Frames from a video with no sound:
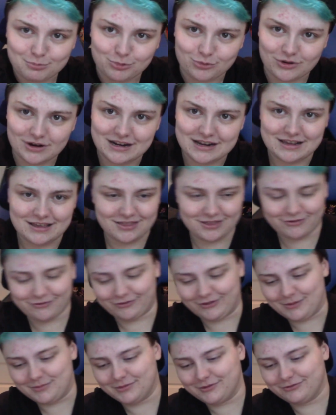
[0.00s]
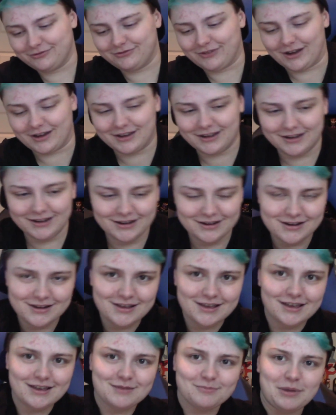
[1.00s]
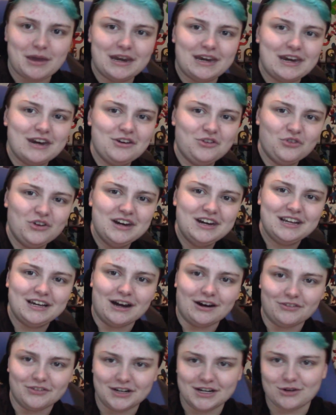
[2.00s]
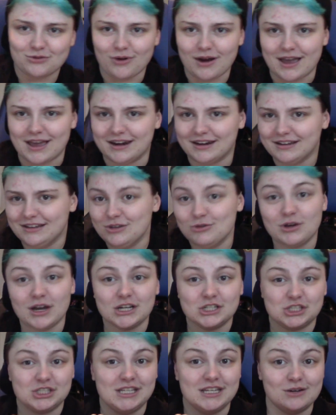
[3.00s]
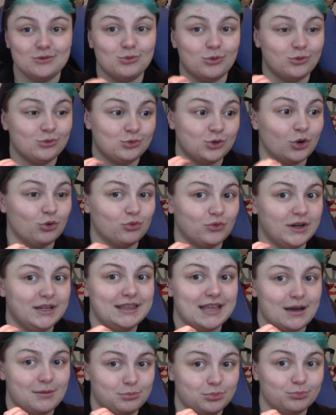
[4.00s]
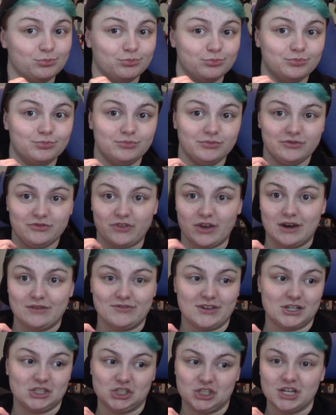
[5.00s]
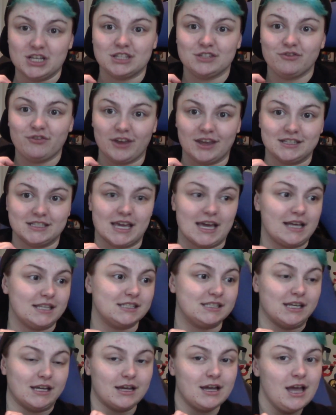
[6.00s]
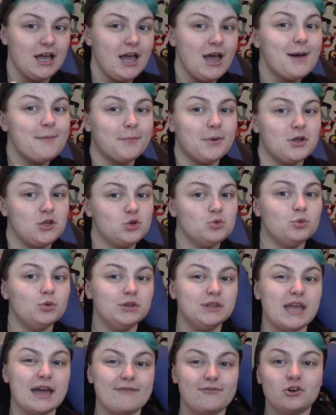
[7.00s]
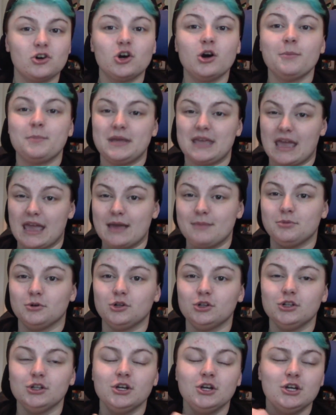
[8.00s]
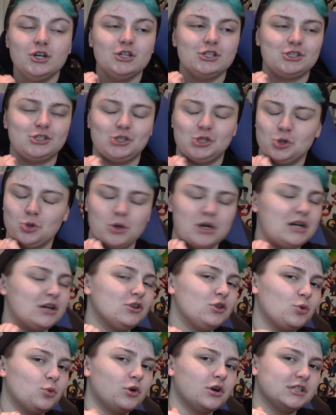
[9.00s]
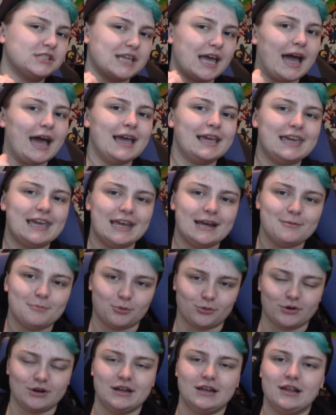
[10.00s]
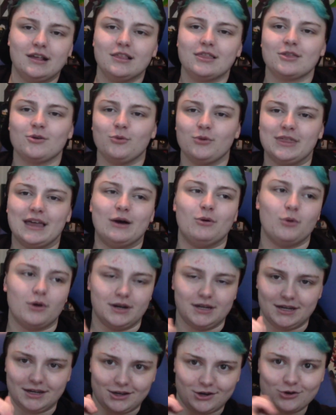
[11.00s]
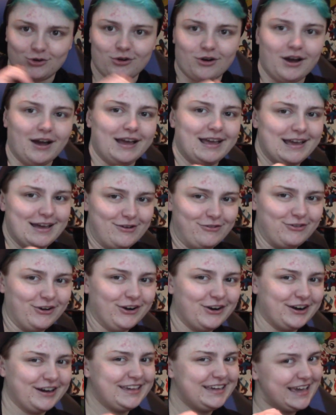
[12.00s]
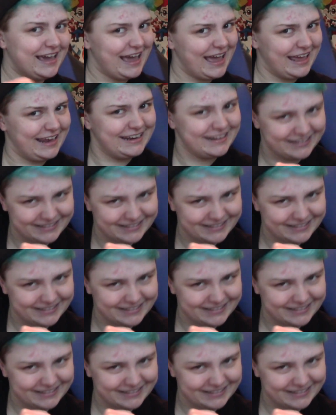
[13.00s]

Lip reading: Breathe from the fucking Painted Green Covered in Red. You guys need to go read that fanfiction. It's fantastic. But you will never be able to hear the words I can't breathe without wanting to cry ever again.